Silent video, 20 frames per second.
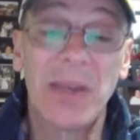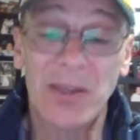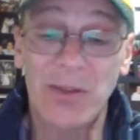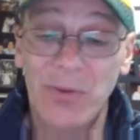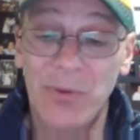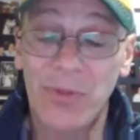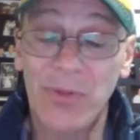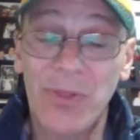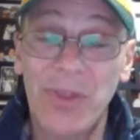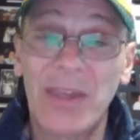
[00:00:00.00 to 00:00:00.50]
to
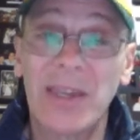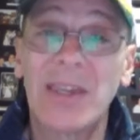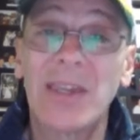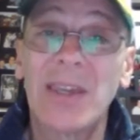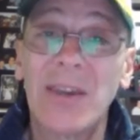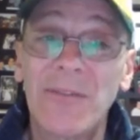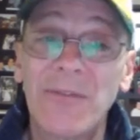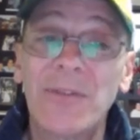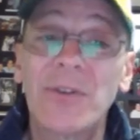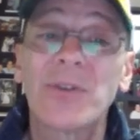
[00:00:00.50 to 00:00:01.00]
make you think.
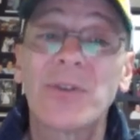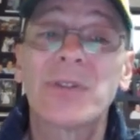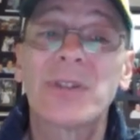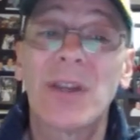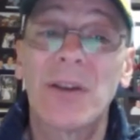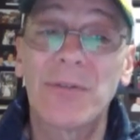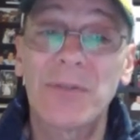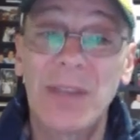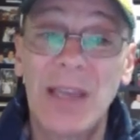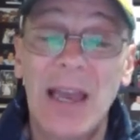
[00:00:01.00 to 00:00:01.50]
Give
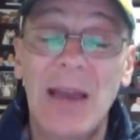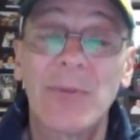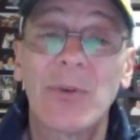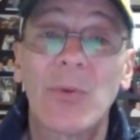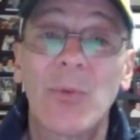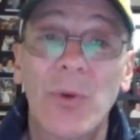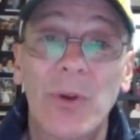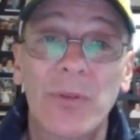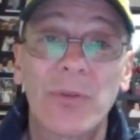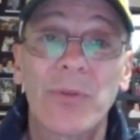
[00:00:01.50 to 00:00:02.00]
yourself time
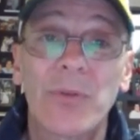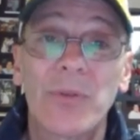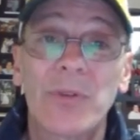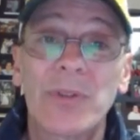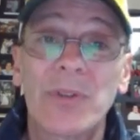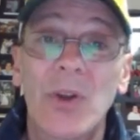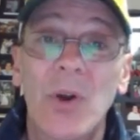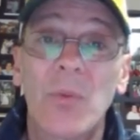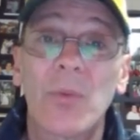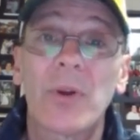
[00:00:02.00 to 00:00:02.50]
to work through
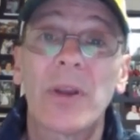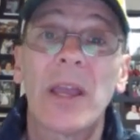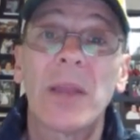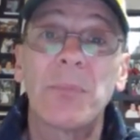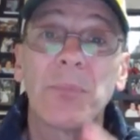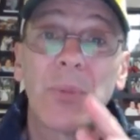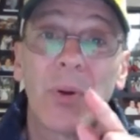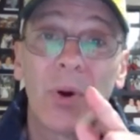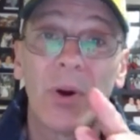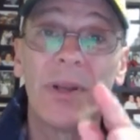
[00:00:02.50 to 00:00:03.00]
this homework
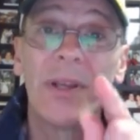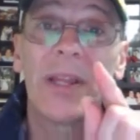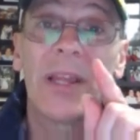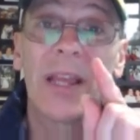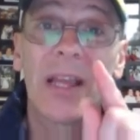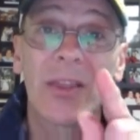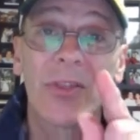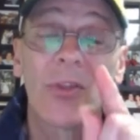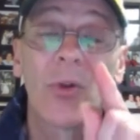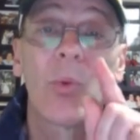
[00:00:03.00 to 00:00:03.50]
and put
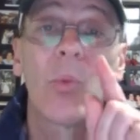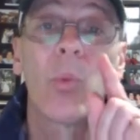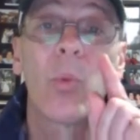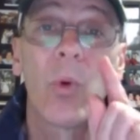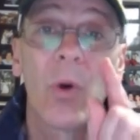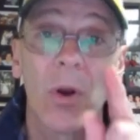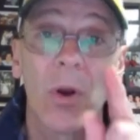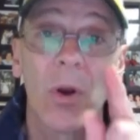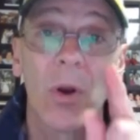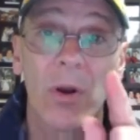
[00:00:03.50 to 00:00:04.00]
in the
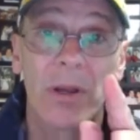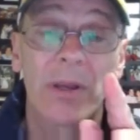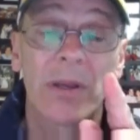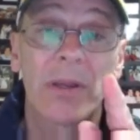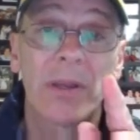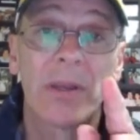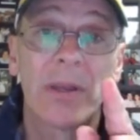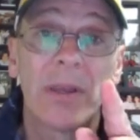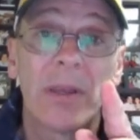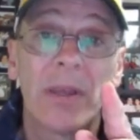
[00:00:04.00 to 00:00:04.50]
work.
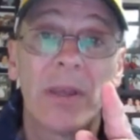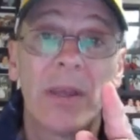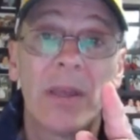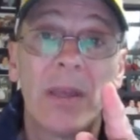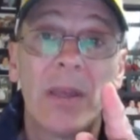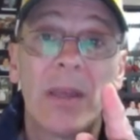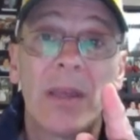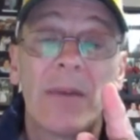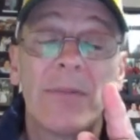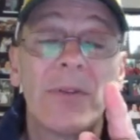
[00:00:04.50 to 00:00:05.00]

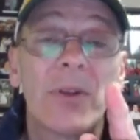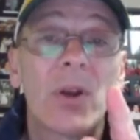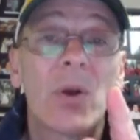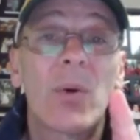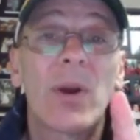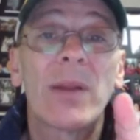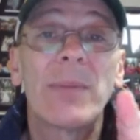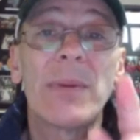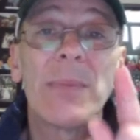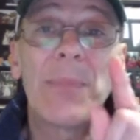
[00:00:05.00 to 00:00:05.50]
If you
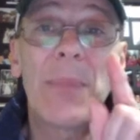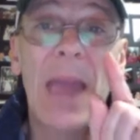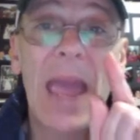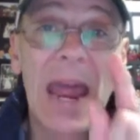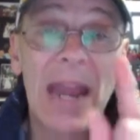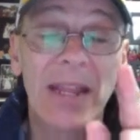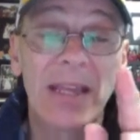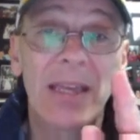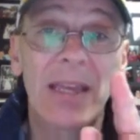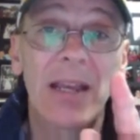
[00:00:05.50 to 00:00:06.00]
don't want to be
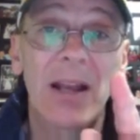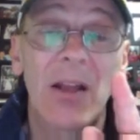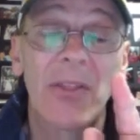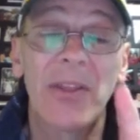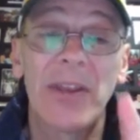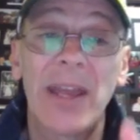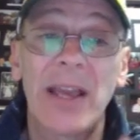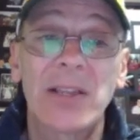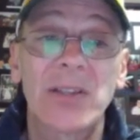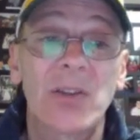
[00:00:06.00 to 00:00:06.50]
panicking on
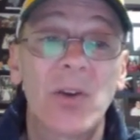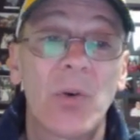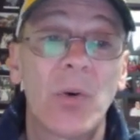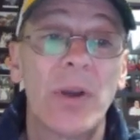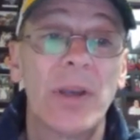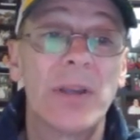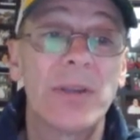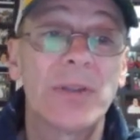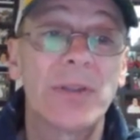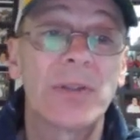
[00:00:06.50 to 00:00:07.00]
the next
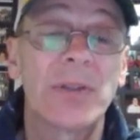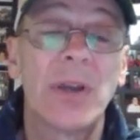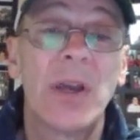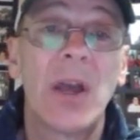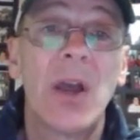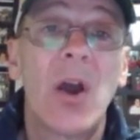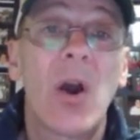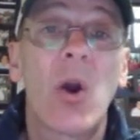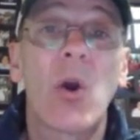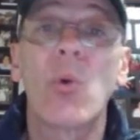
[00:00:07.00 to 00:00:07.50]
quiz
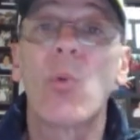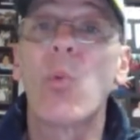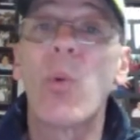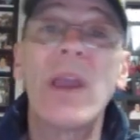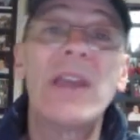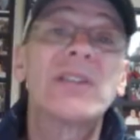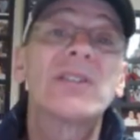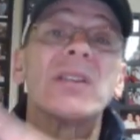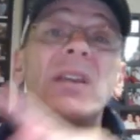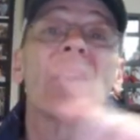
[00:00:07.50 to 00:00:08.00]
or
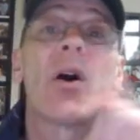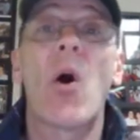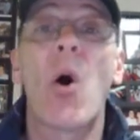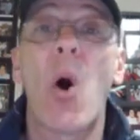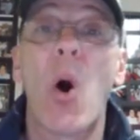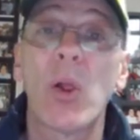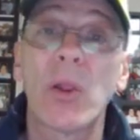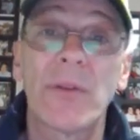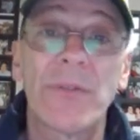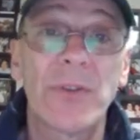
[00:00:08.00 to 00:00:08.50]
wasting
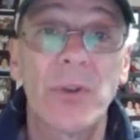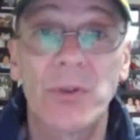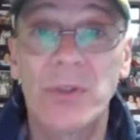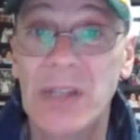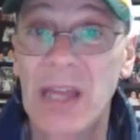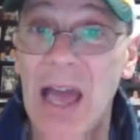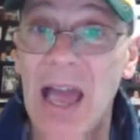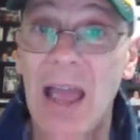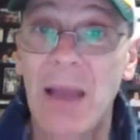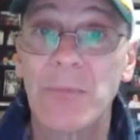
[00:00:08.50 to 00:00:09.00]
all of your
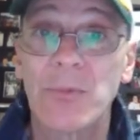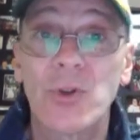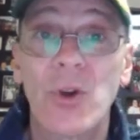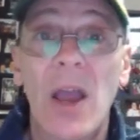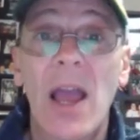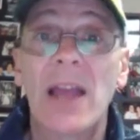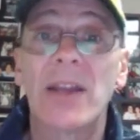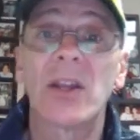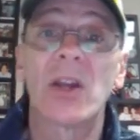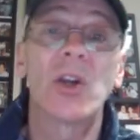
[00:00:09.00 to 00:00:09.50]
time
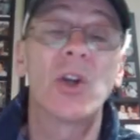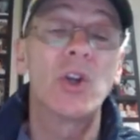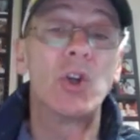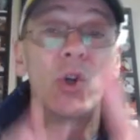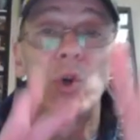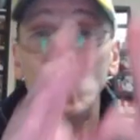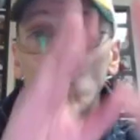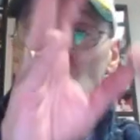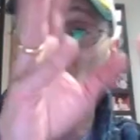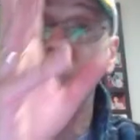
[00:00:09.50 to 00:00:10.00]
trying to
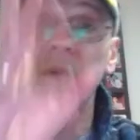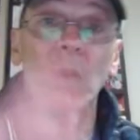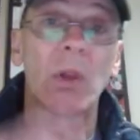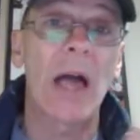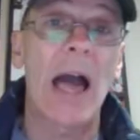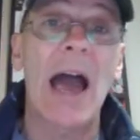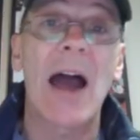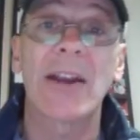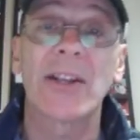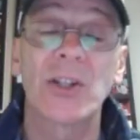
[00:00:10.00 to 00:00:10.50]

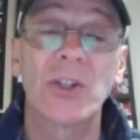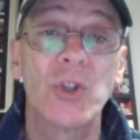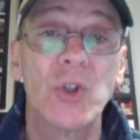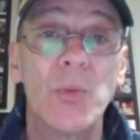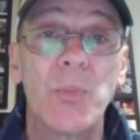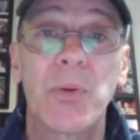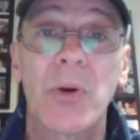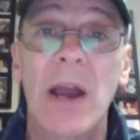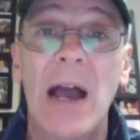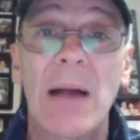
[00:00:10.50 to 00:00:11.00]
Google how to
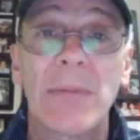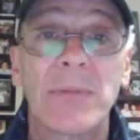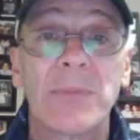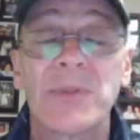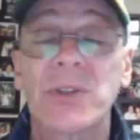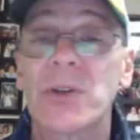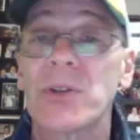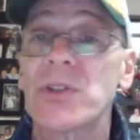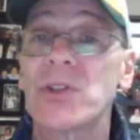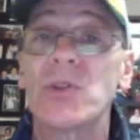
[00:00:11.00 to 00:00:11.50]
do
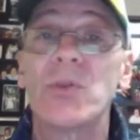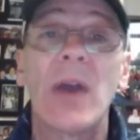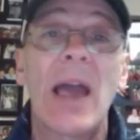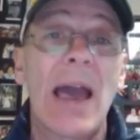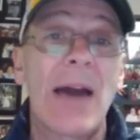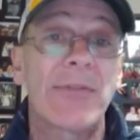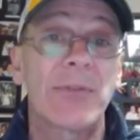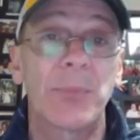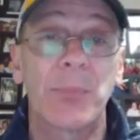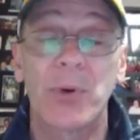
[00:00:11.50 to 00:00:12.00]
problems because you
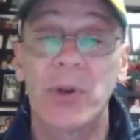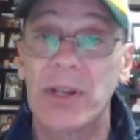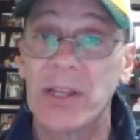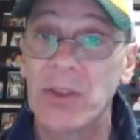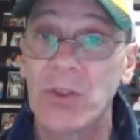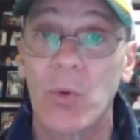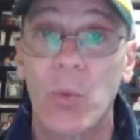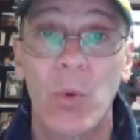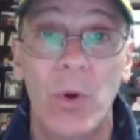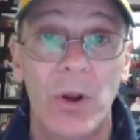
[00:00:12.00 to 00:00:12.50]
haven't put
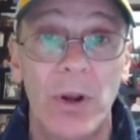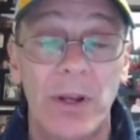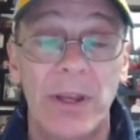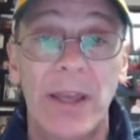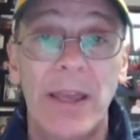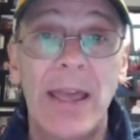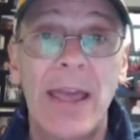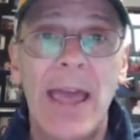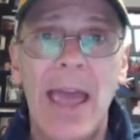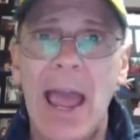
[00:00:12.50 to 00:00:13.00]
in the
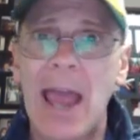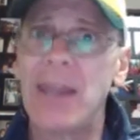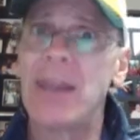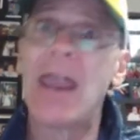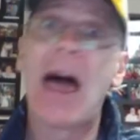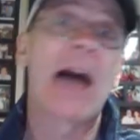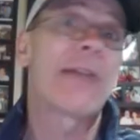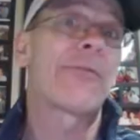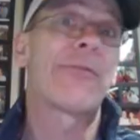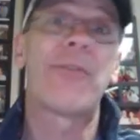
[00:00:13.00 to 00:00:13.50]
work and
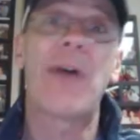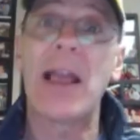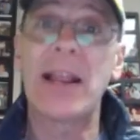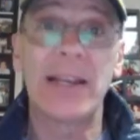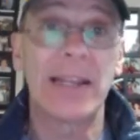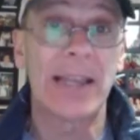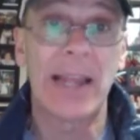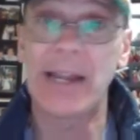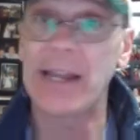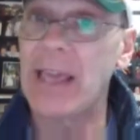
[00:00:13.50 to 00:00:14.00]
not
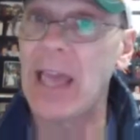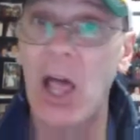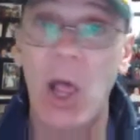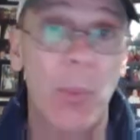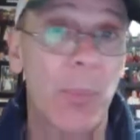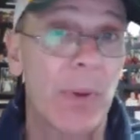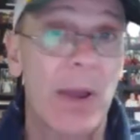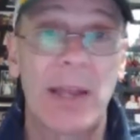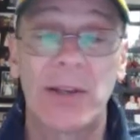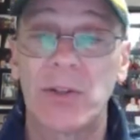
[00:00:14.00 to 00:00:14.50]
finding any
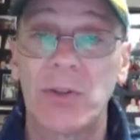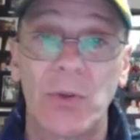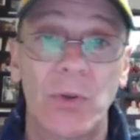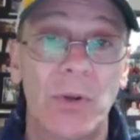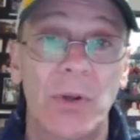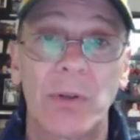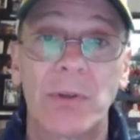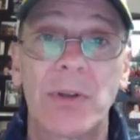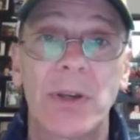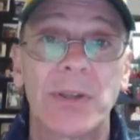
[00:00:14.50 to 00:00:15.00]
help on
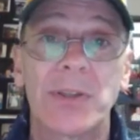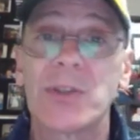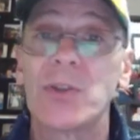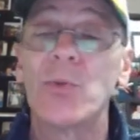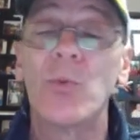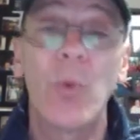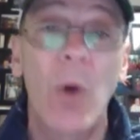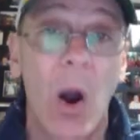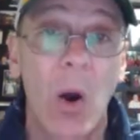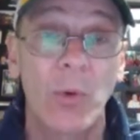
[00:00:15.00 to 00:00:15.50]
Google because
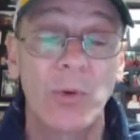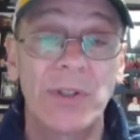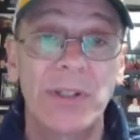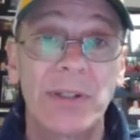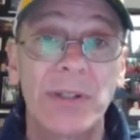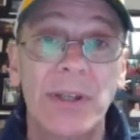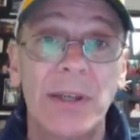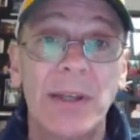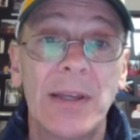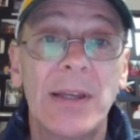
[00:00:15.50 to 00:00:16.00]
you
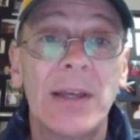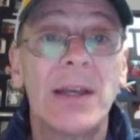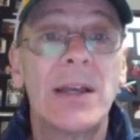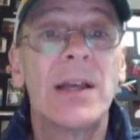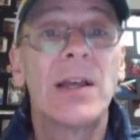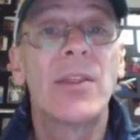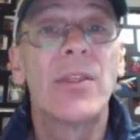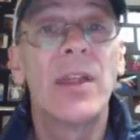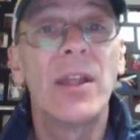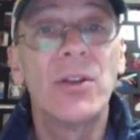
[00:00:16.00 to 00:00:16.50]
won't,
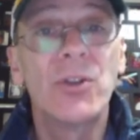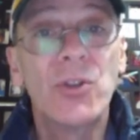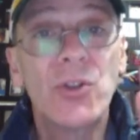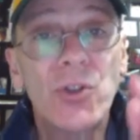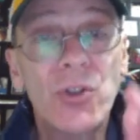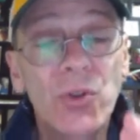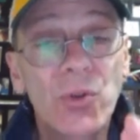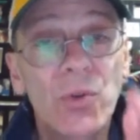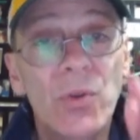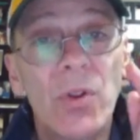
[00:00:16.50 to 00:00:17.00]
then
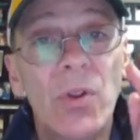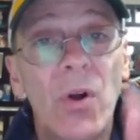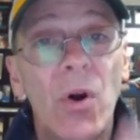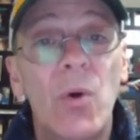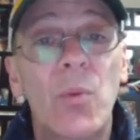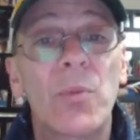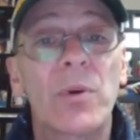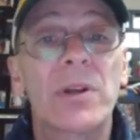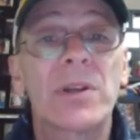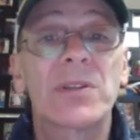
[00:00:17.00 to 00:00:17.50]
do the
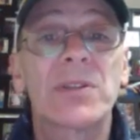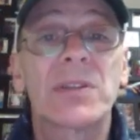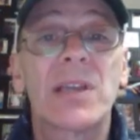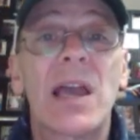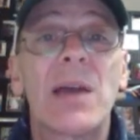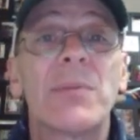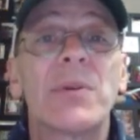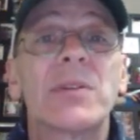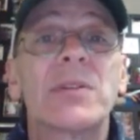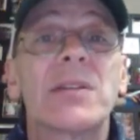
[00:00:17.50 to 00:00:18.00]
homework
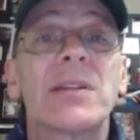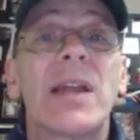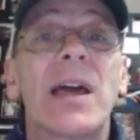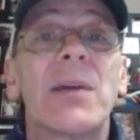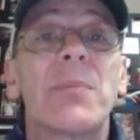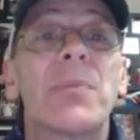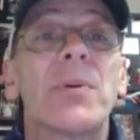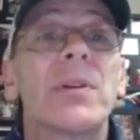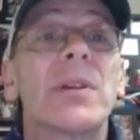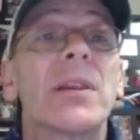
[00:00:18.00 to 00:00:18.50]
assignment
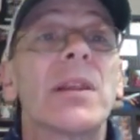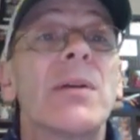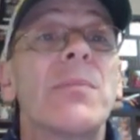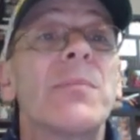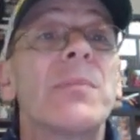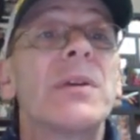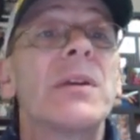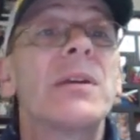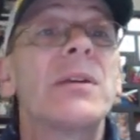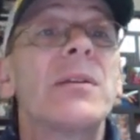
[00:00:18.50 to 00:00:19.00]
tonight. But
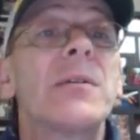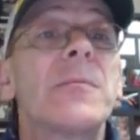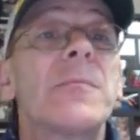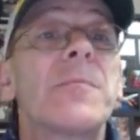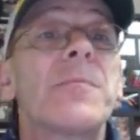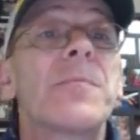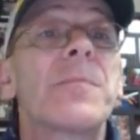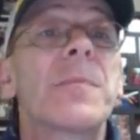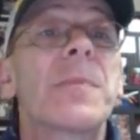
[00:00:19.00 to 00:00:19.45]
let me